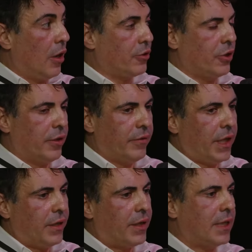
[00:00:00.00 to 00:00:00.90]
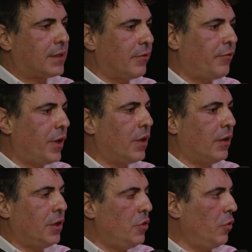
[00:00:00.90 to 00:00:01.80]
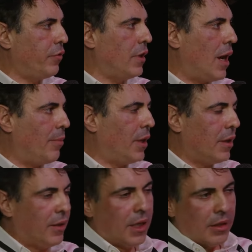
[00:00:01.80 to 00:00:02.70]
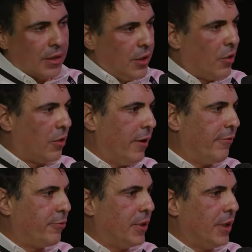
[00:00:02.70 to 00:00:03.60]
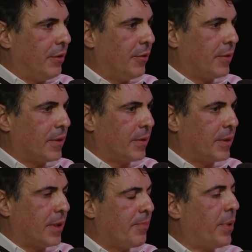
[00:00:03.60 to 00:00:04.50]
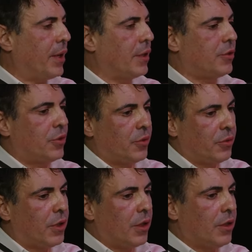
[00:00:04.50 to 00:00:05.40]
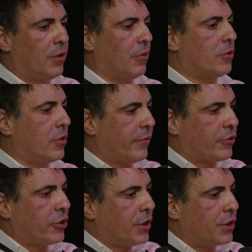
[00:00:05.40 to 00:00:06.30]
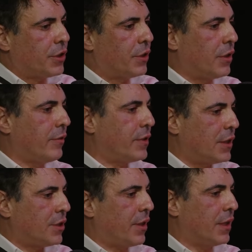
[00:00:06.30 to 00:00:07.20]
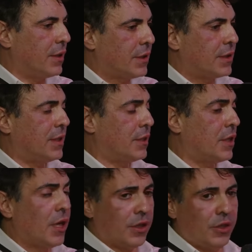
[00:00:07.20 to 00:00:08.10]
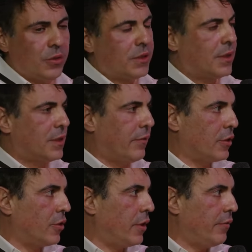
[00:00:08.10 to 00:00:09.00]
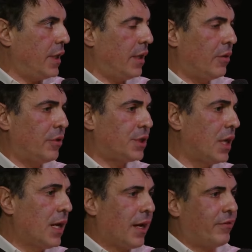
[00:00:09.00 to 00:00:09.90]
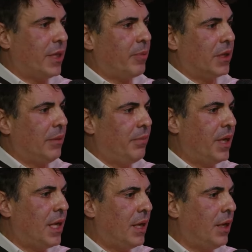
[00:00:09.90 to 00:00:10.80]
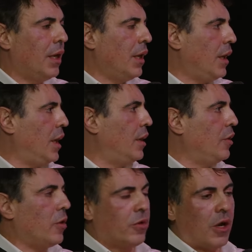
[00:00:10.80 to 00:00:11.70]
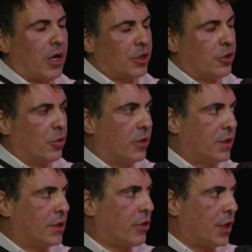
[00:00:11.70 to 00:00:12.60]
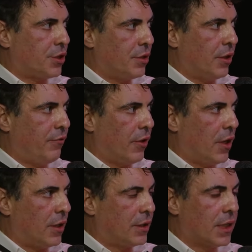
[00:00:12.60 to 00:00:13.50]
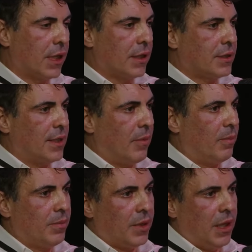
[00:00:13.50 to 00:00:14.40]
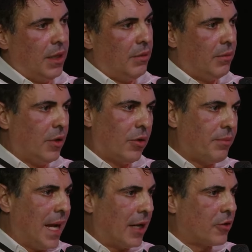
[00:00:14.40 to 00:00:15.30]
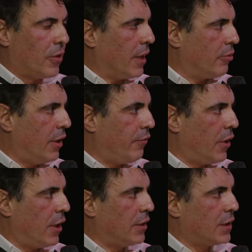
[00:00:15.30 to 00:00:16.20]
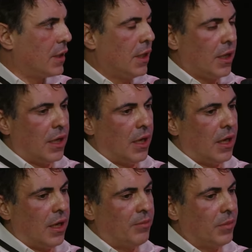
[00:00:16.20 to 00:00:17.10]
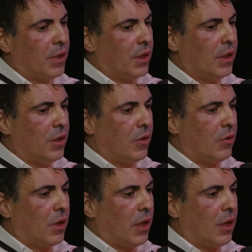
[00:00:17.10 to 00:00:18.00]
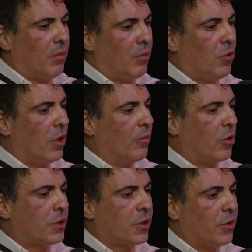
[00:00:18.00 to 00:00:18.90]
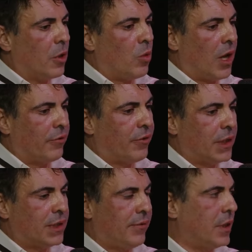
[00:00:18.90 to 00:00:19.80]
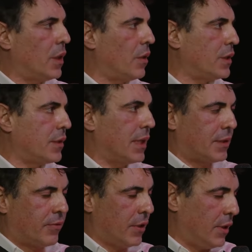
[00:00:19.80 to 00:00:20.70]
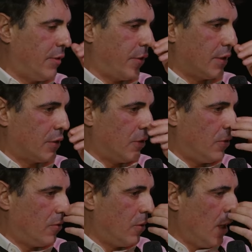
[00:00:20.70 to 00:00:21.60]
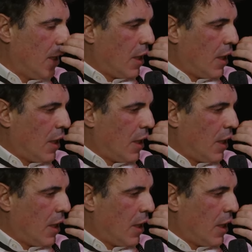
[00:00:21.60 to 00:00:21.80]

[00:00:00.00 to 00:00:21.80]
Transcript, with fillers: alternative data. That's a fairly new phenomena. You know, if we compare it to you know sort of traditional if such a thing exists uses of alternative data which have typically been in you know long-short discretionary funds some in you know macro equity funds um, you know, uh, more and more so in quant funds, even though it's, that's really difficult to do.